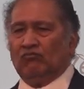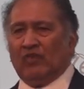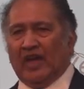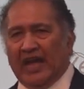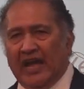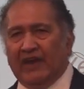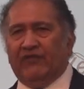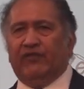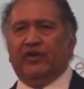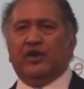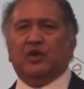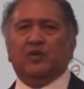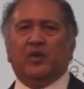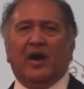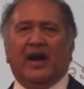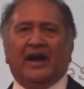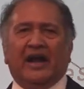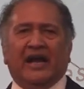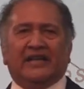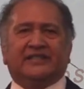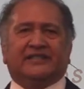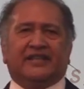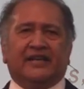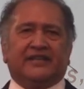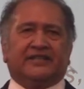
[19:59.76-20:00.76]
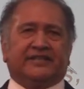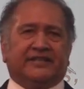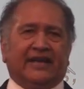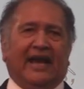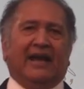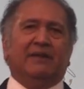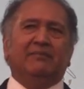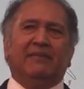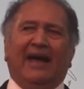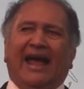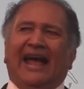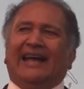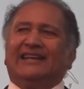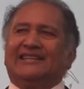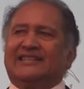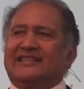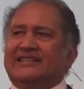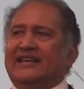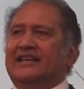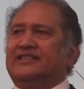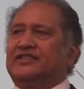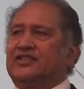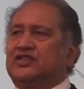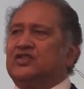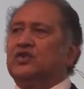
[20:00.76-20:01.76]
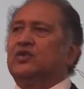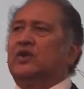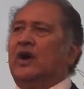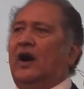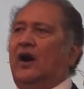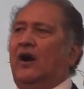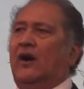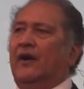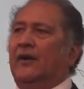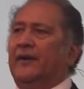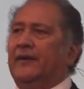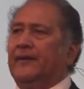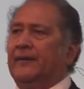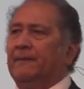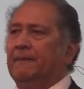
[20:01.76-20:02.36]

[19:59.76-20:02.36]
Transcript: everyone has the same access to God.